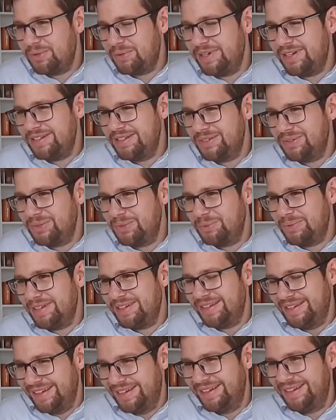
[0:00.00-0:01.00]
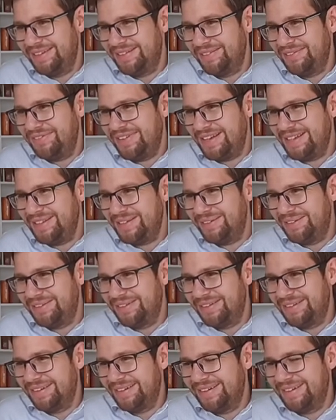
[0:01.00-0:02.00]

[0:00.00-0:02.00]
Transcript: Greetings to Sweden. Thank you.